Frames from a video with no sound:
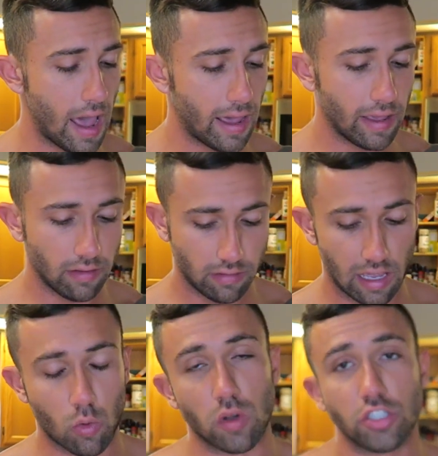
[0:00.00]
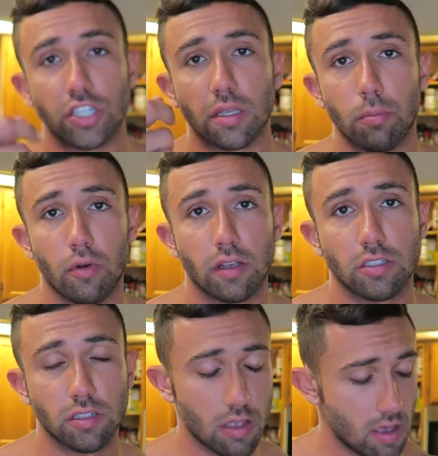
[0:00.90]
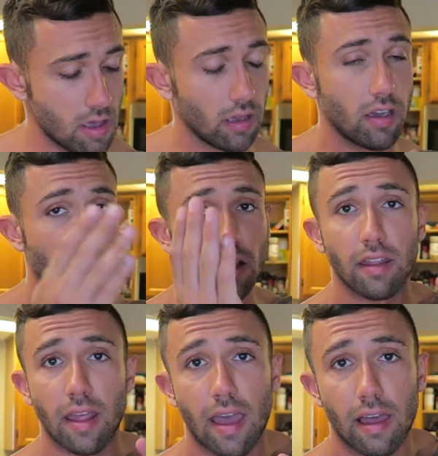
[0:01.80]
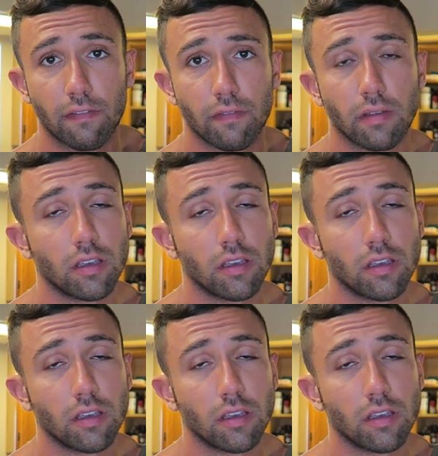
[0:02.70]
I take one chicken breast cut it in half,